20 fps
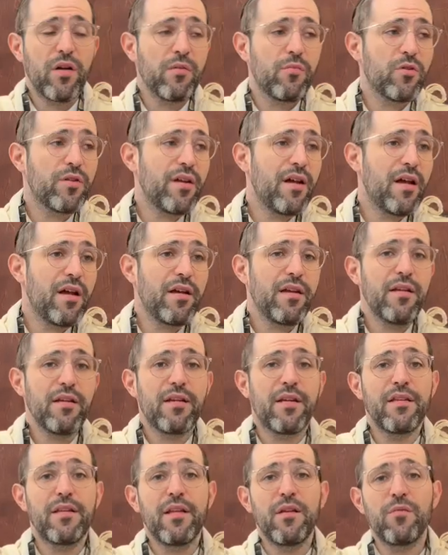Rabotai,
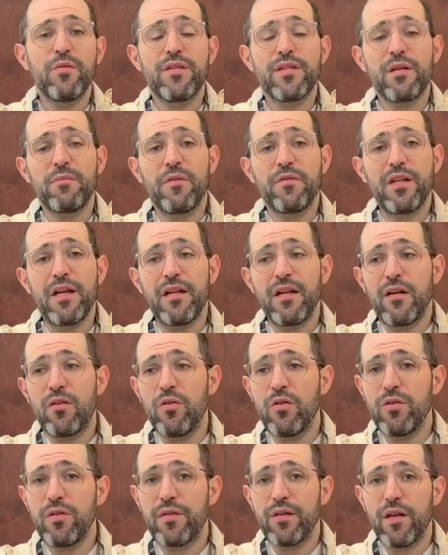continuing with some of the
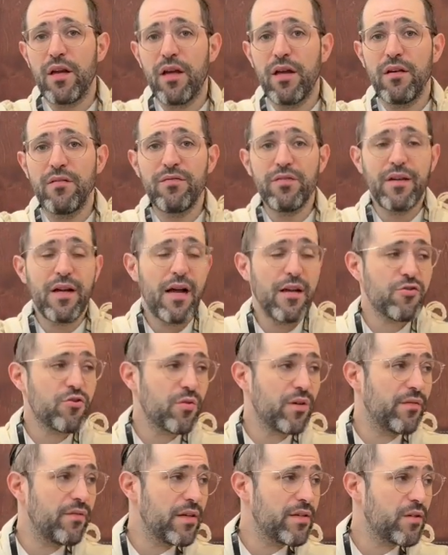halachot of
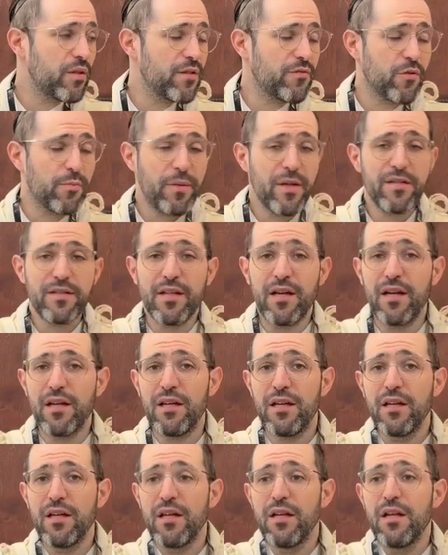kashering vessels for Pesach,
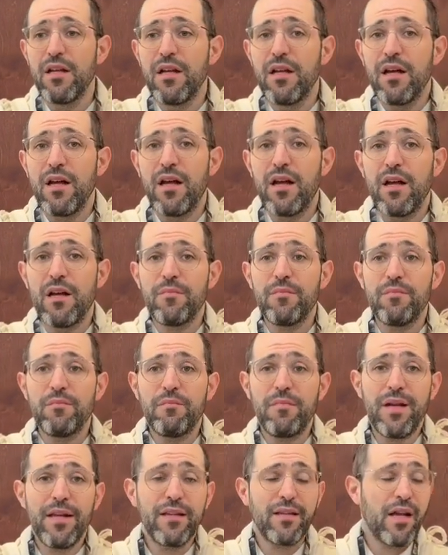
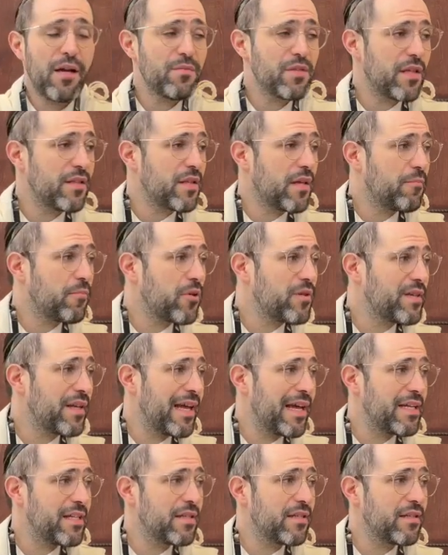many times, let's say a person
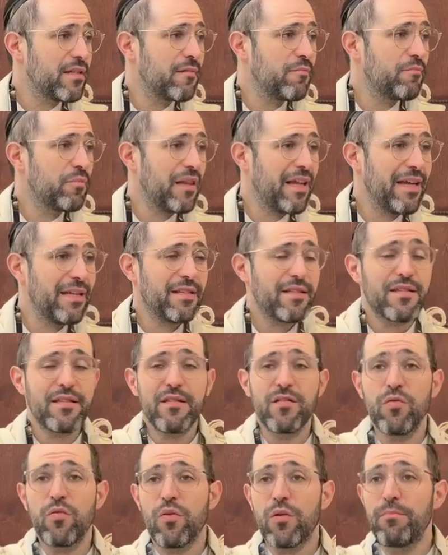has plates
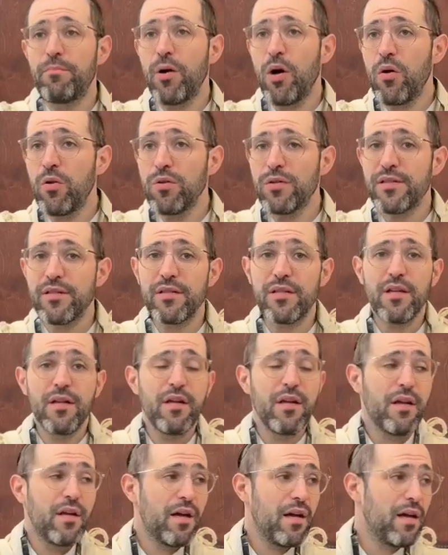or bowls
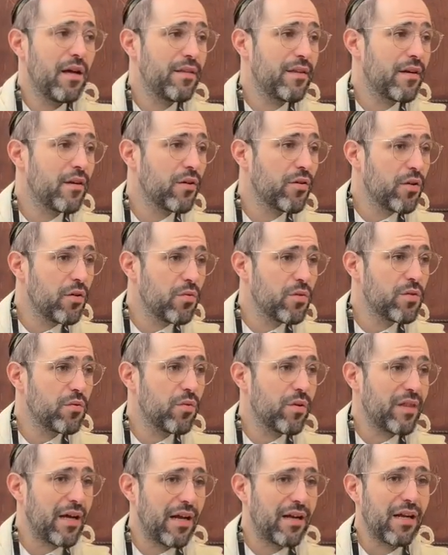that are used
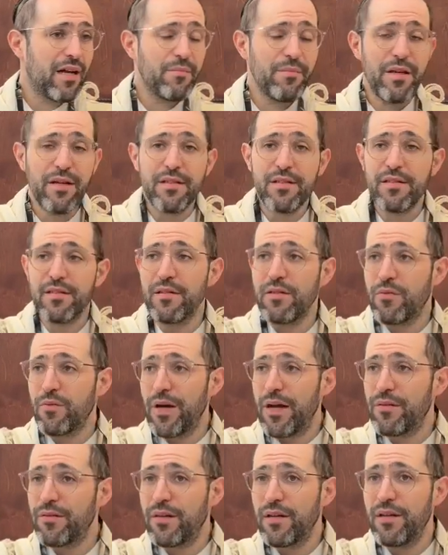with harchametz
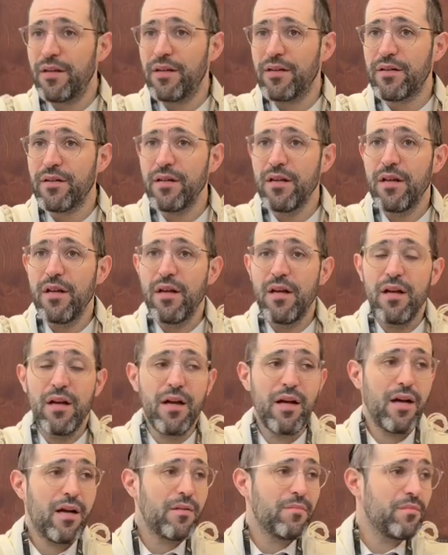throughout the year.
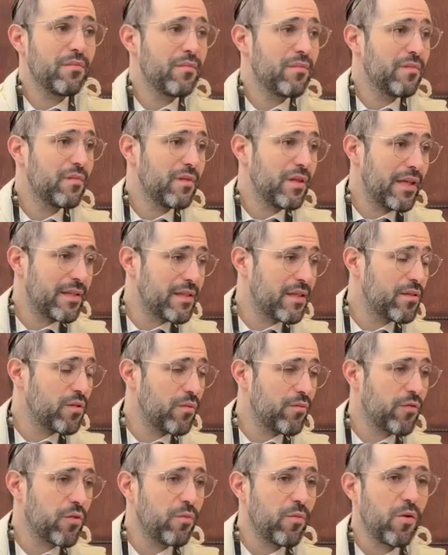Let's
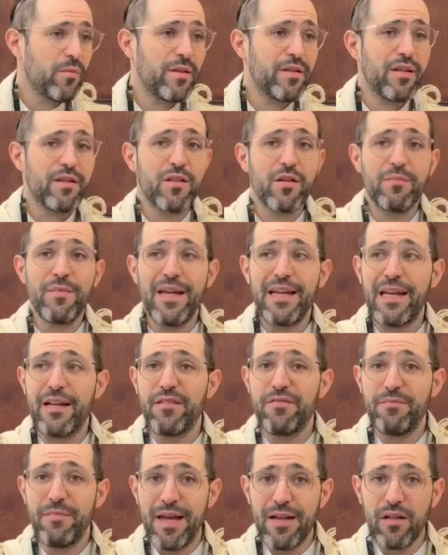assume for a moment that they're made out
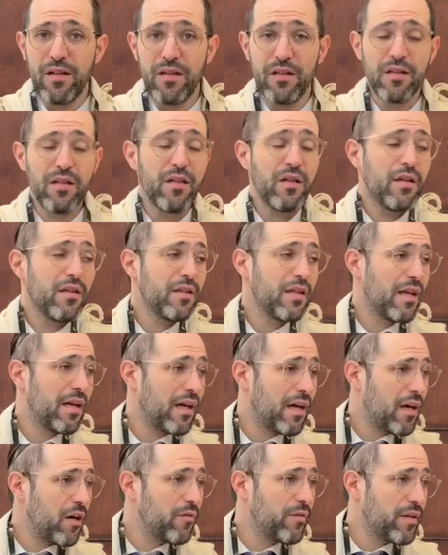of metal. The
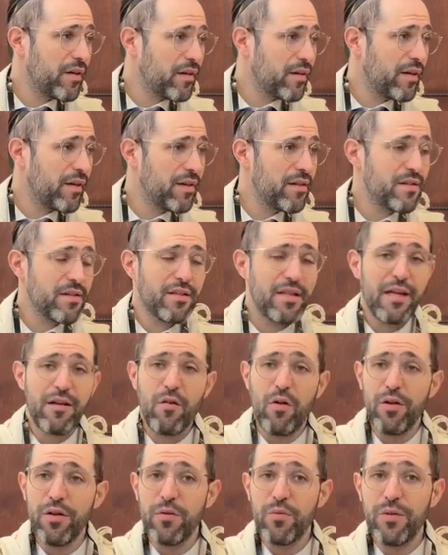halacha over there is that
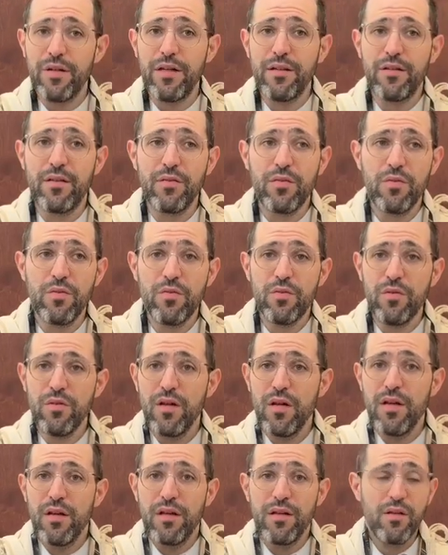all you need to do,
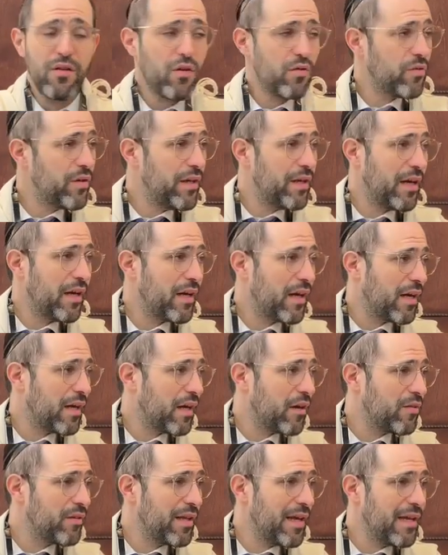you don't need
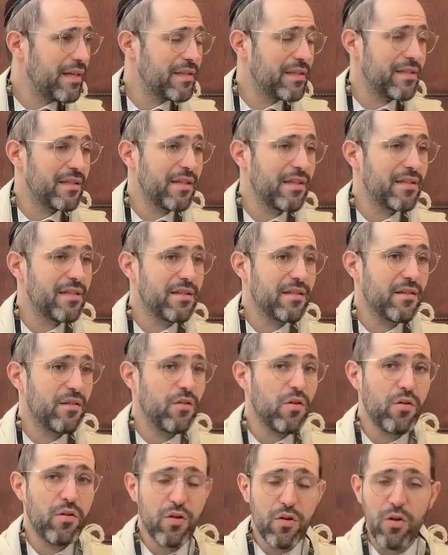hagala on that, since you
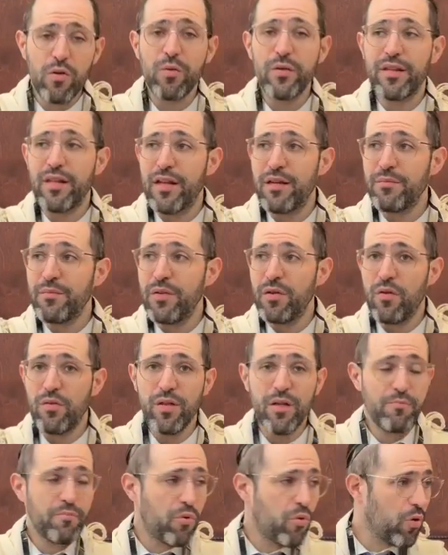don't cook with them, you
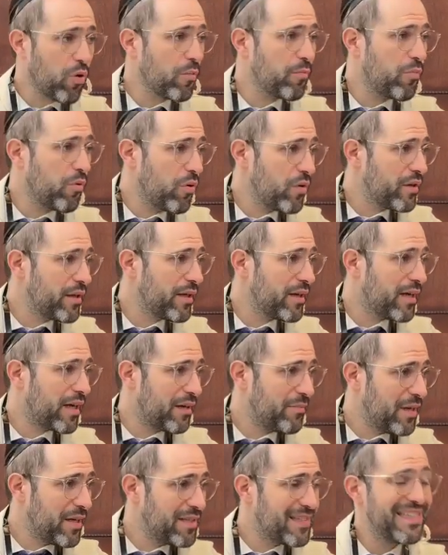only pour boiling
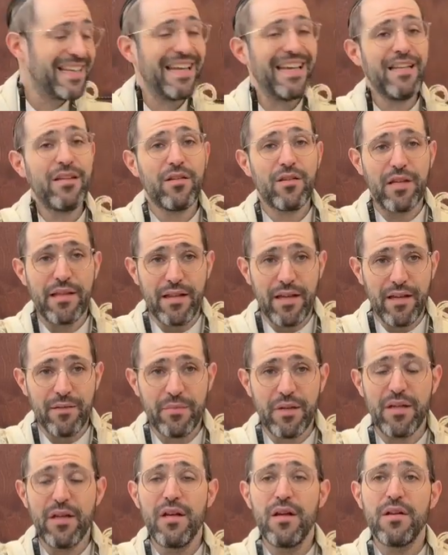chametz into
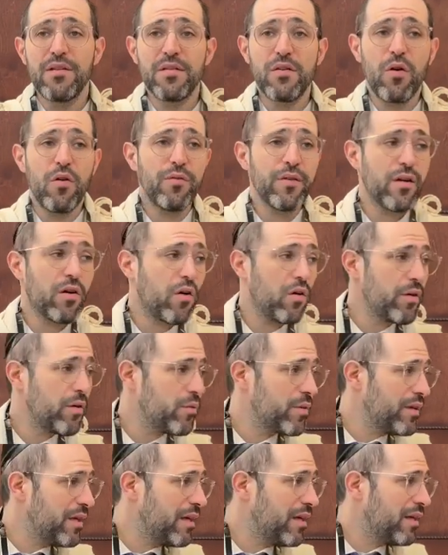them. So over there, all you
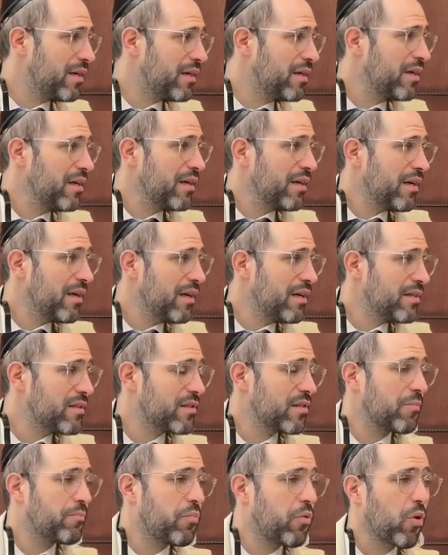would need is
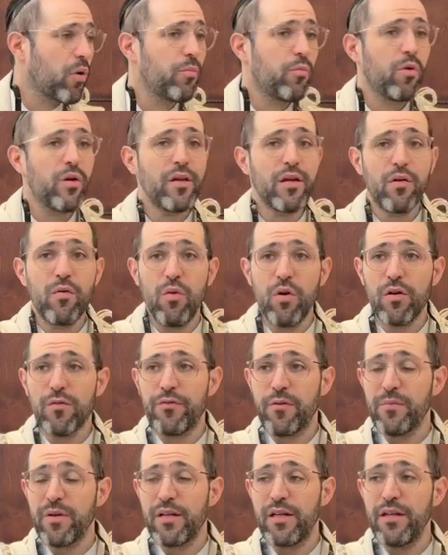to pour boiling water
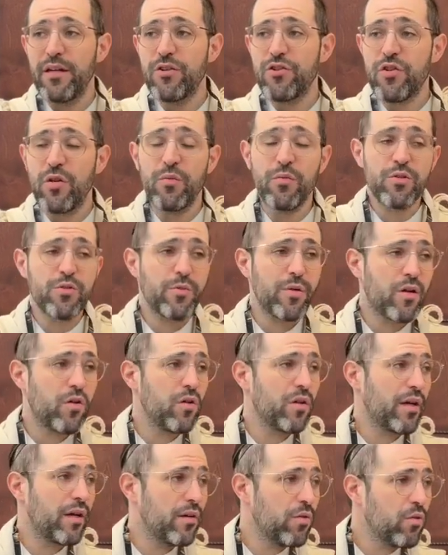from a kli rishon, which we
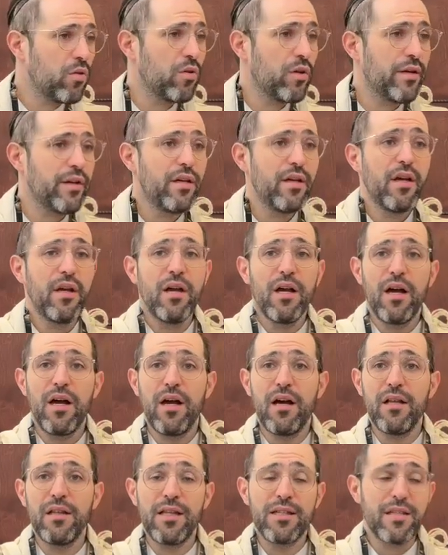call airui,
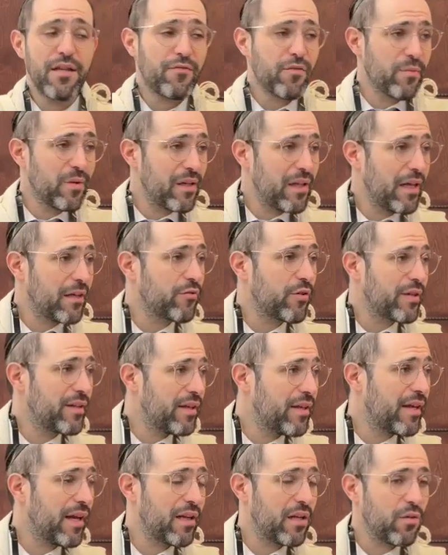let's say from an electric
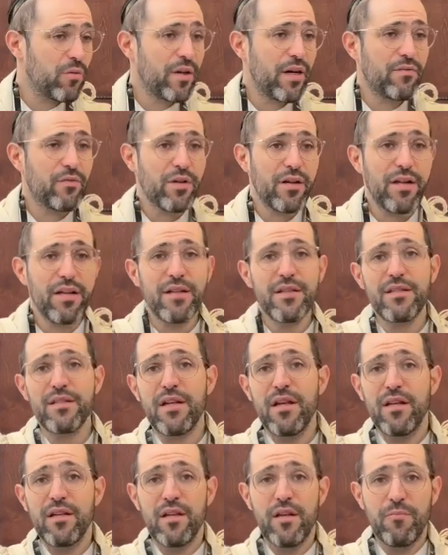tea kettle or whatever it is,
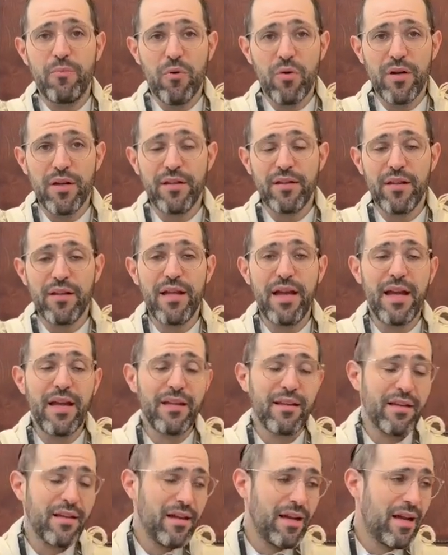you pour it into
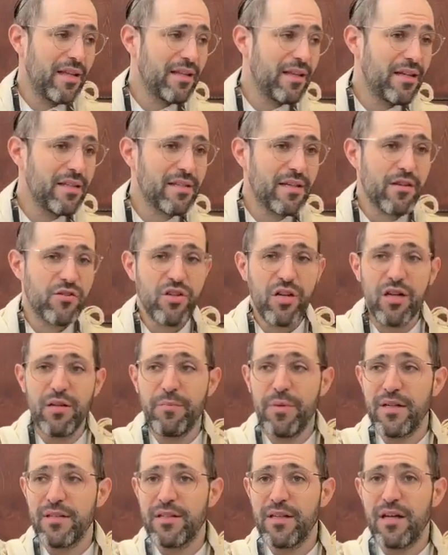that, and then it's kasher
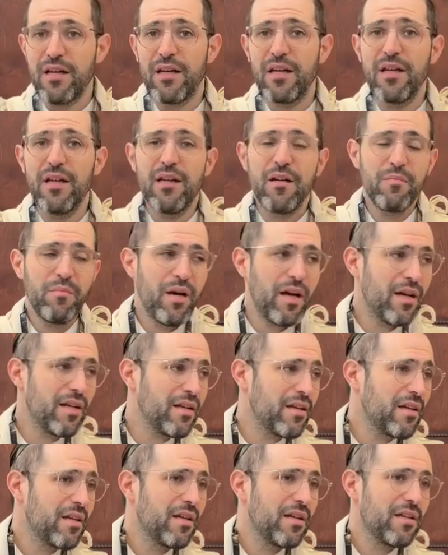lePesach.
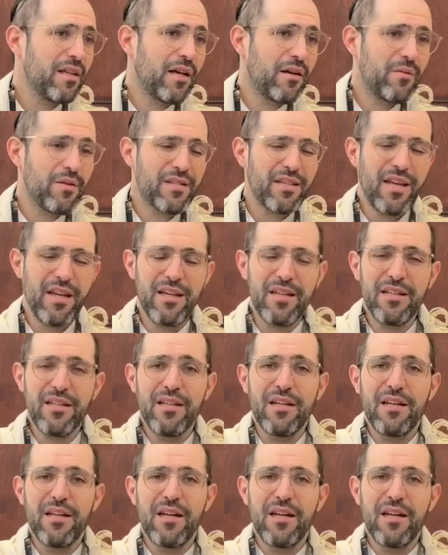But, like we said,